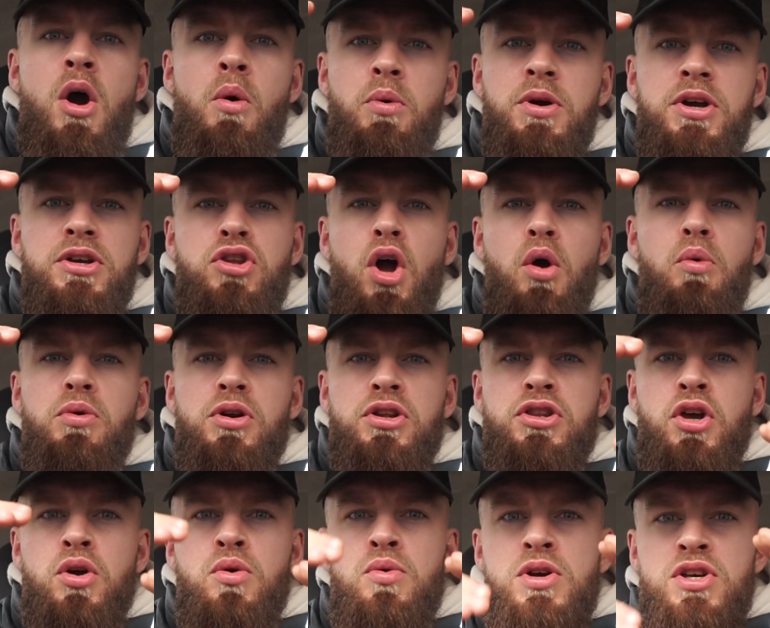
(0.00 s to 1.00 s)
What you don't
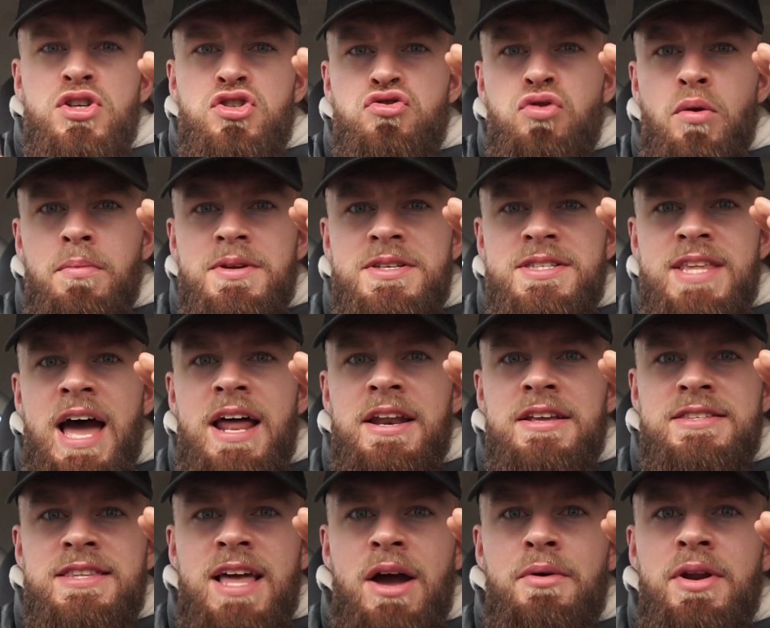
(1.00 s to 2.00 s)
want to do is drop the
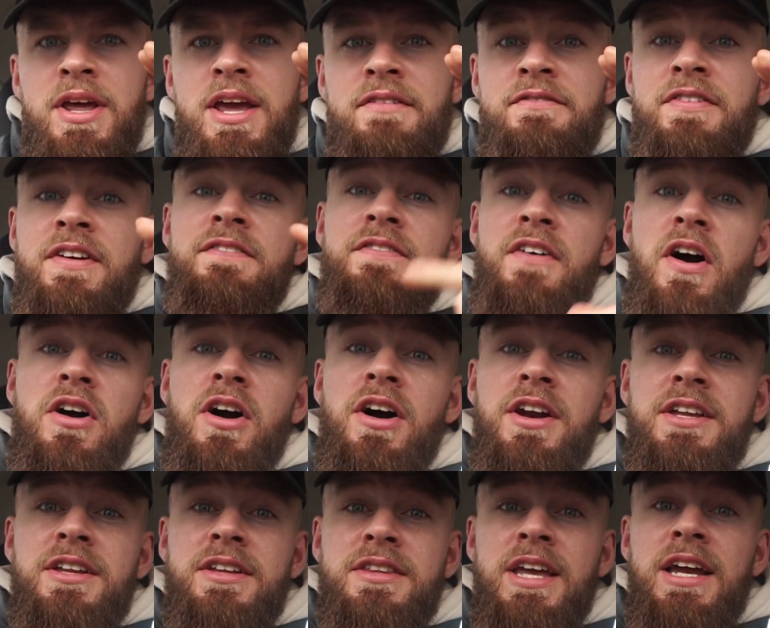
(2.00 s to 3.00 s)
standards down here and think, fuck, I
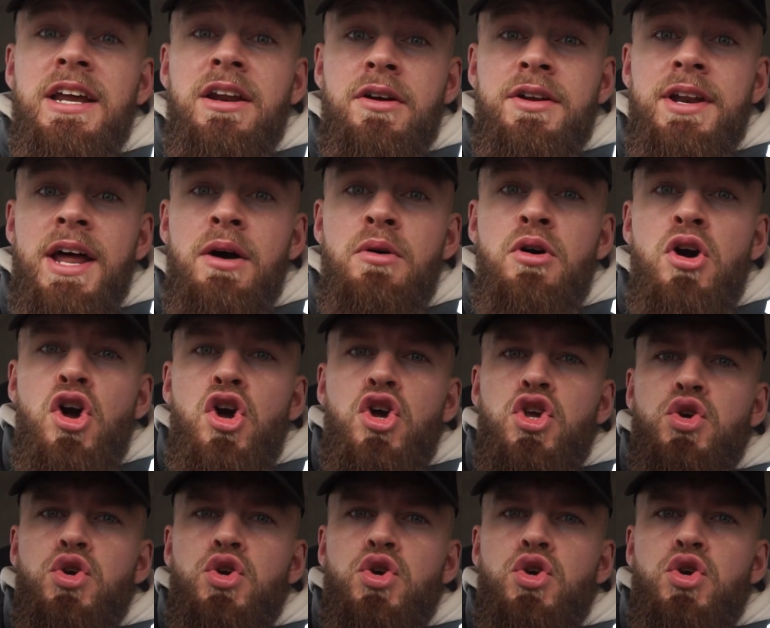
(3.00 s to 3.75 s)
need a deload now.